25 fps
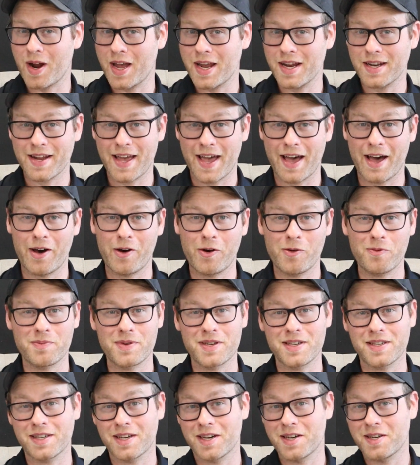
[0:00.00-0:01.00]
right now
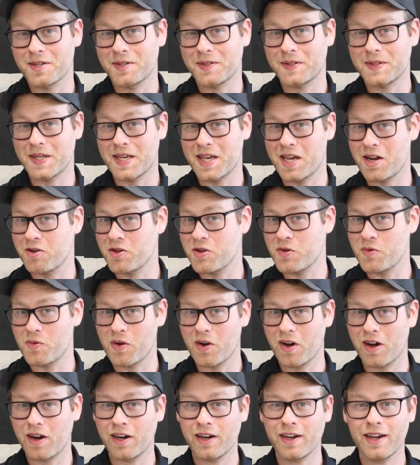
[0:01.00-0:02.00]
because here
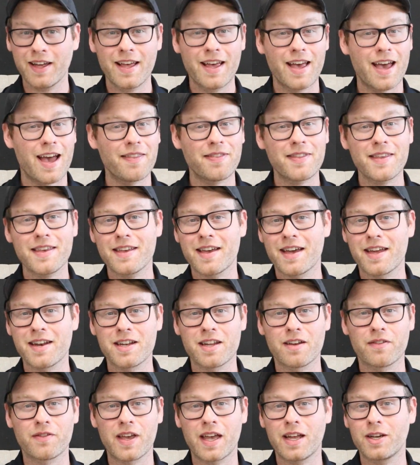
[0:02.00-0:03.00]
you are at the
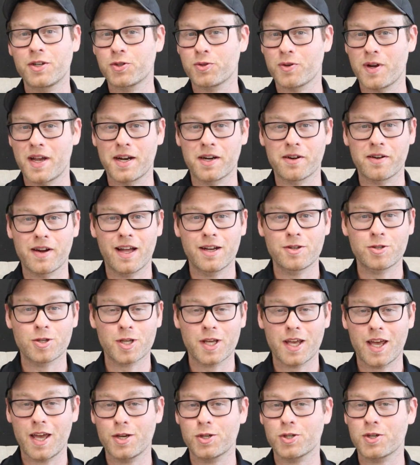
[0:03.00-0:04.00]
end of a trainer
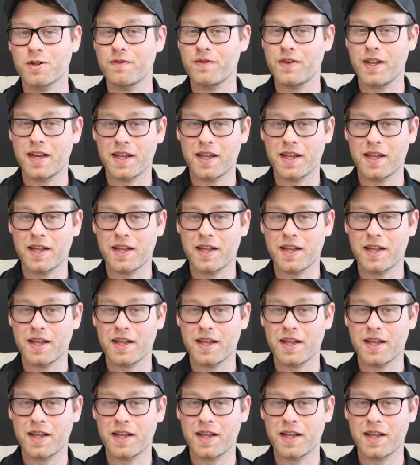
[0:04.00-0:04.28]
education